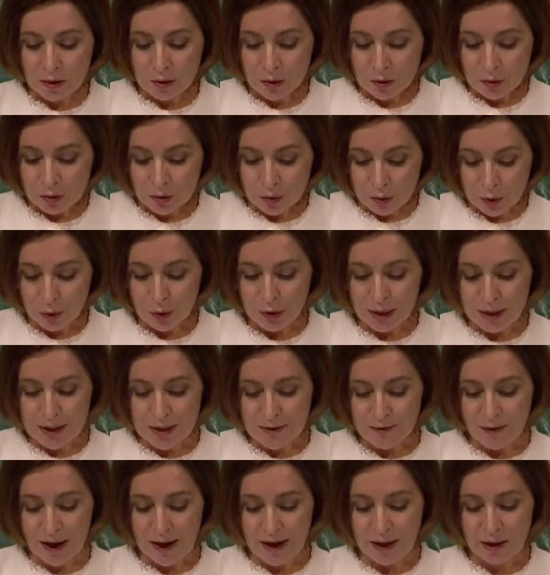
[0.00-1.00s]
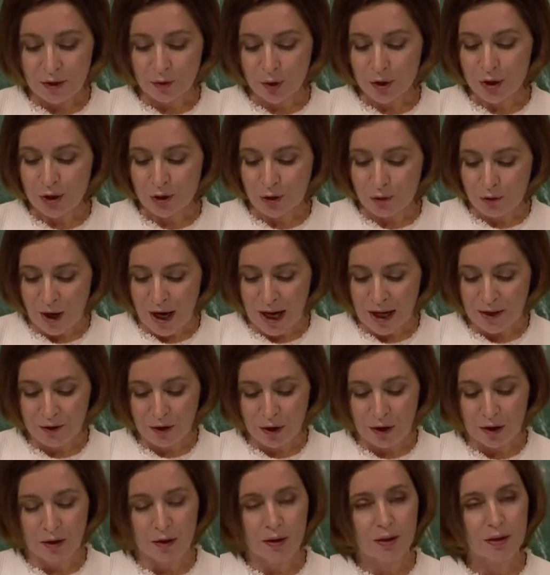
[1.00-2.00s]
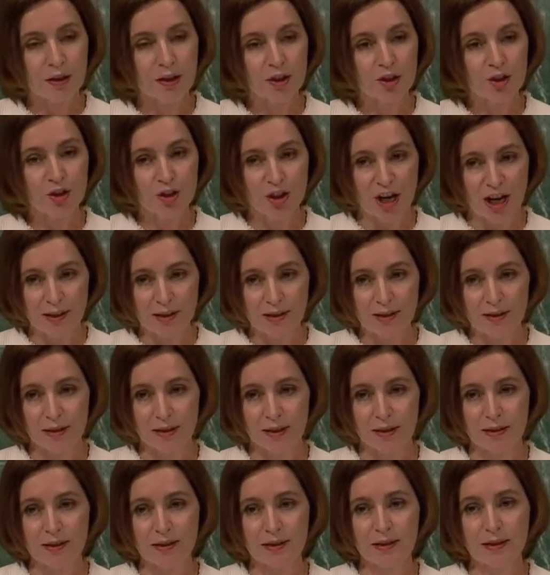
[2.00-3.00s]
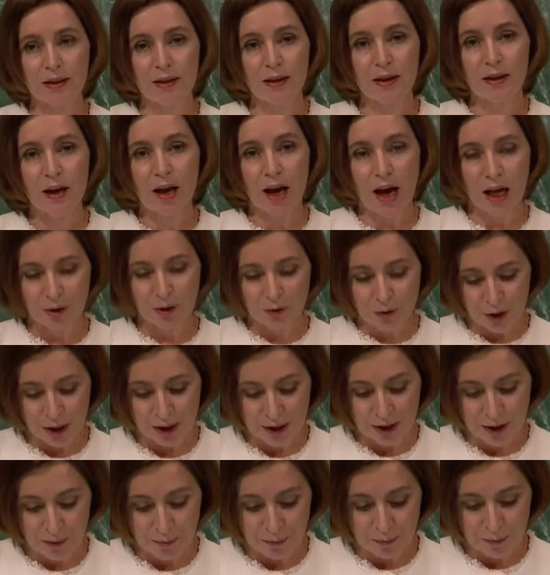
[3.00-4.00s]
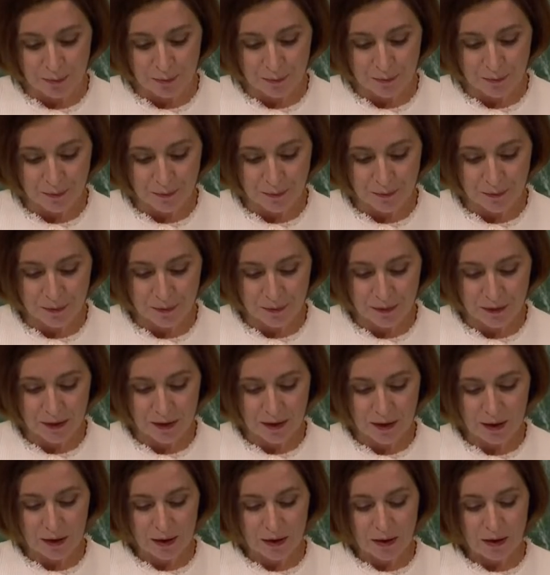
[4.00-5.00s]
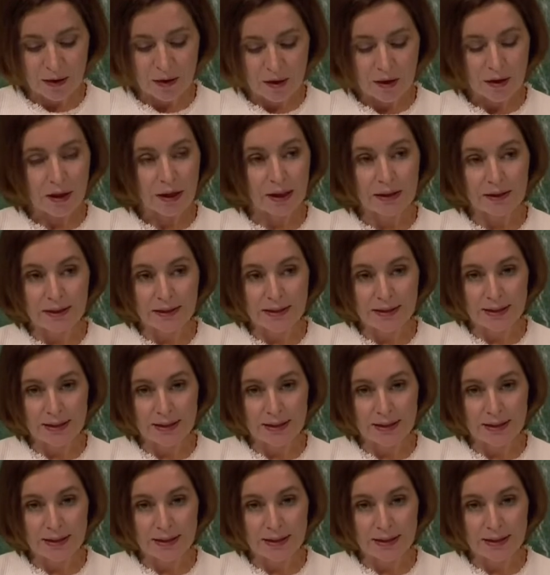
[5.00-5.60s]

to do this fight for survival, justice, and freedom. It is